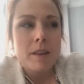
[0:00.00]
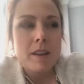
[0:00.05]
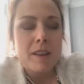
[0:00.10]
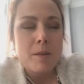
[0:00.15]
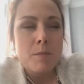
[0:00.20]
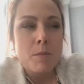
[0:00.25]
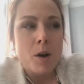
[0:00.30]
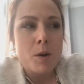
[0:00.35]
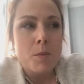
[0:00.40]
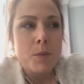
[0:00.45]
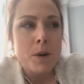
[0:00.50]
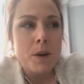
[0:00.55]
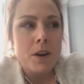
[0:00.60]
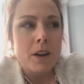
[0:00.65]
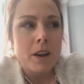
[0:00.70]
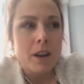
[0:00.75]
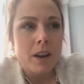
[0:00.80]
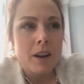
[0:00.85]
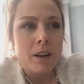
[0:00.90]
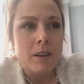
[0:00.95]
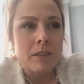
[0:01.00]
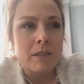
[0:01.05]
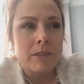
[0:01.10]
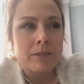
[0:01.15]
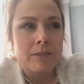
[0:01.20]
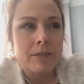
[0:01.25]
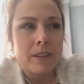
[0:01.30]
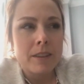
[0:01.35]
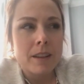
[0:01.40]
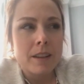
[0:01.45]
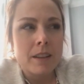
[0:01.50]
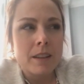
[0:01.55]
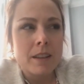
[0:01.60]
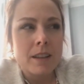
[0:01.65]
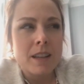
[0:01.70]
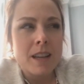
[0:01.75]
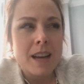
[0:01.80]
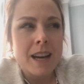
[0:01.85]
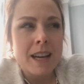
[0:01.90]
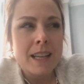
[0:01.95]
in the ballpark of
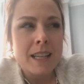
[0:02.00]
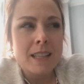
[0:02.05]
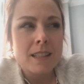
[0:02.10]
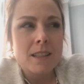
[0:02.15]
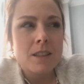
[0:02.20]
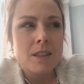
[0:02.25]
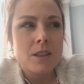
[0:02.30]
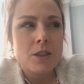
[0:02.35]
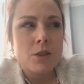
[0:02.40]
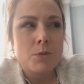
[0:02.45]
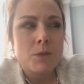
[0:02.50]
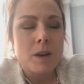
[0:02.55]
90 to